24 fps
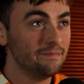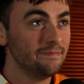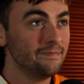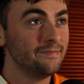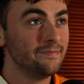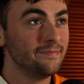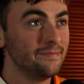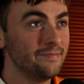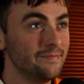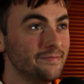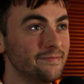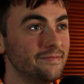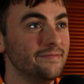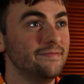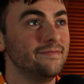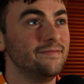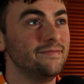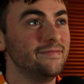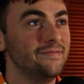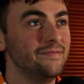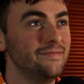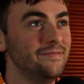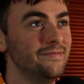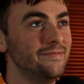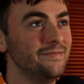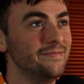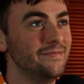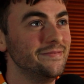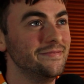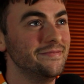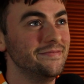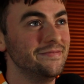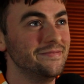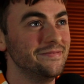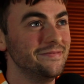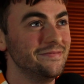
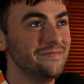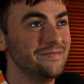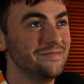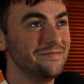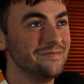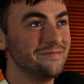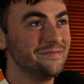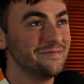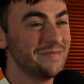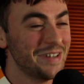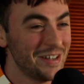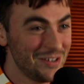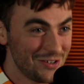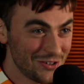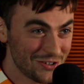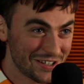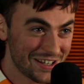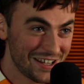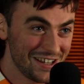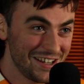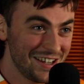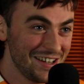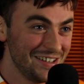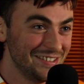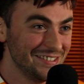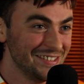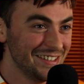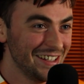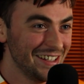and just thinking.